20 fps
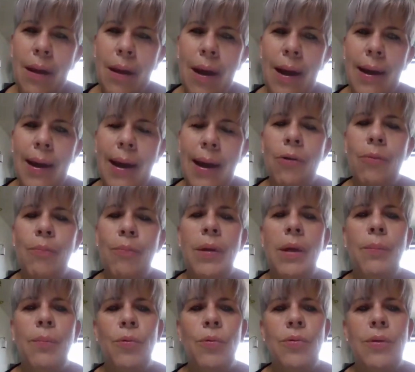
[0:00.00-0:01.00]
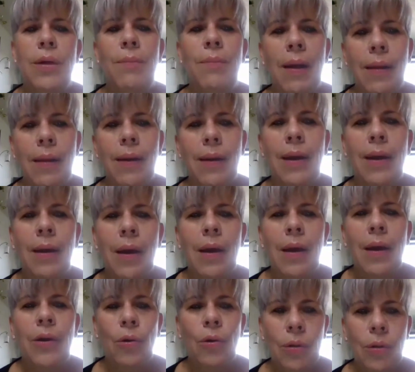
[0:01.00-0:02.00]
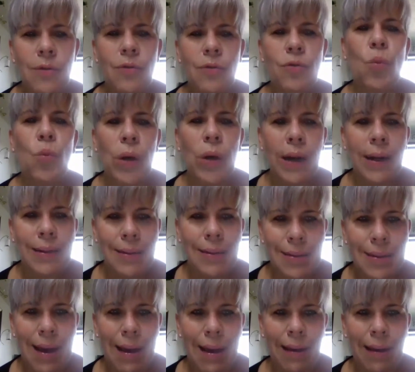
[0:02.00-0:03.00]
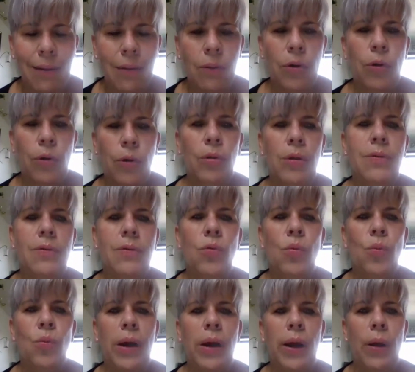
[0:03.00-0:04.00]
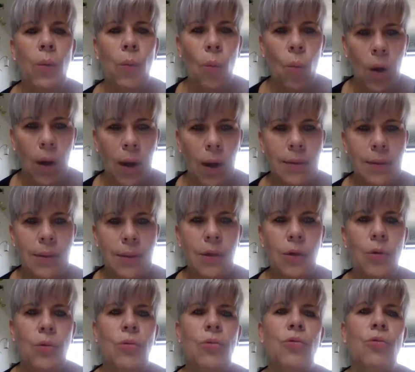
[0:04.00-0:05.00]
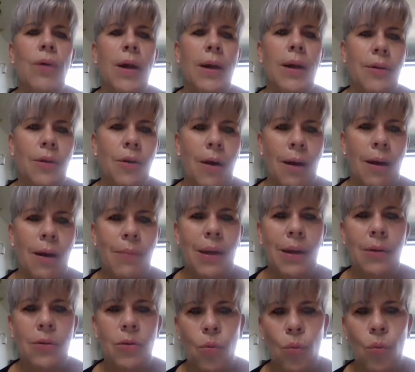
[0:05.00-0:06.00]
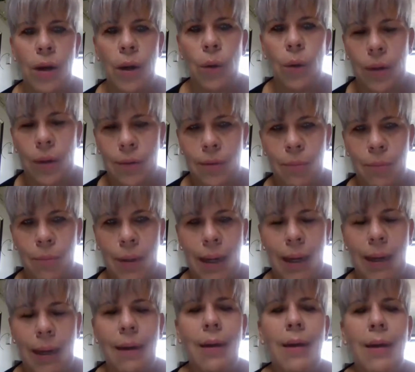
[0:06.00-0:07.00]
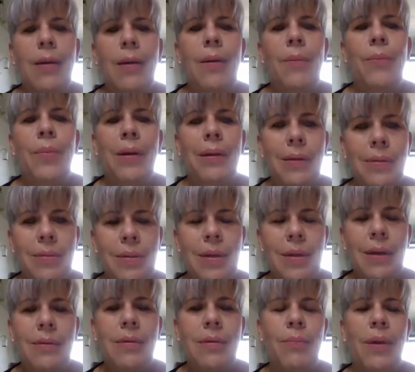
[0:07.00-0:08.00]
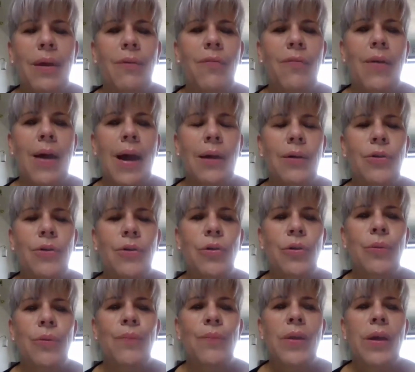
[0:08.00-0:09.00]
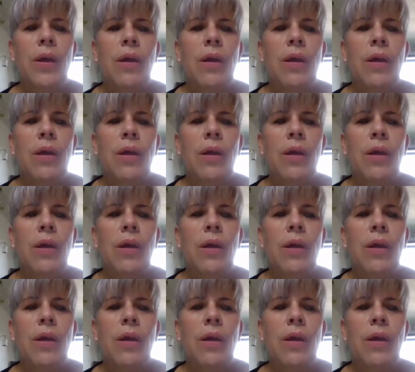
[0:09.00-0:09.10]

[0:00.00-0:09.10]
I hear people say, Melanie, you listen to what I said. You listen to what I want. You got me to where I wanted to be. But listening is a big factor.